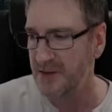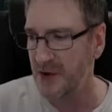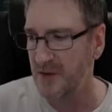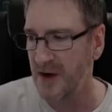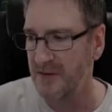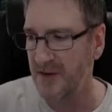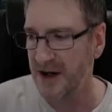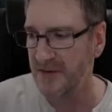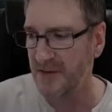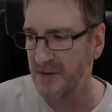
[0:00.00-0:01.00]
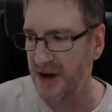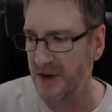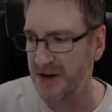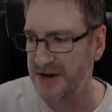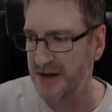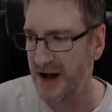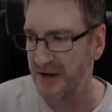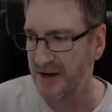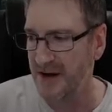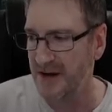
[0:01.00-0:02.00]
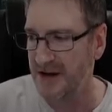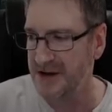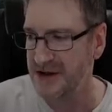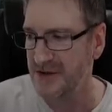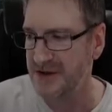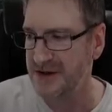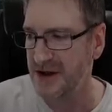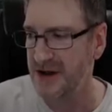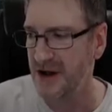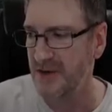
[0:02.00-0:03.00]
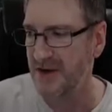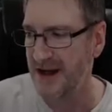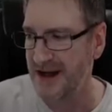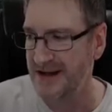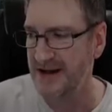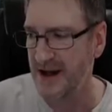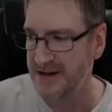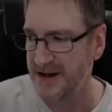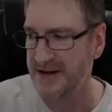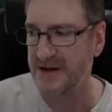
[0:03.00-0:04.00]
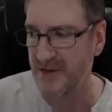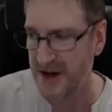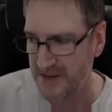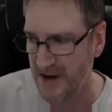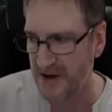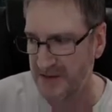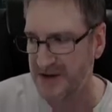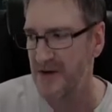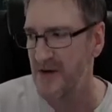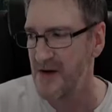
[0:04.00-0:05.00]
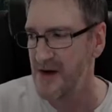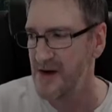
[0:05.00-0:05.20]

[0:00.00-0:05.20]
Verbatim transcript: To the point where I figured, for me personally, I think unless you're a studio with easy access to render farms,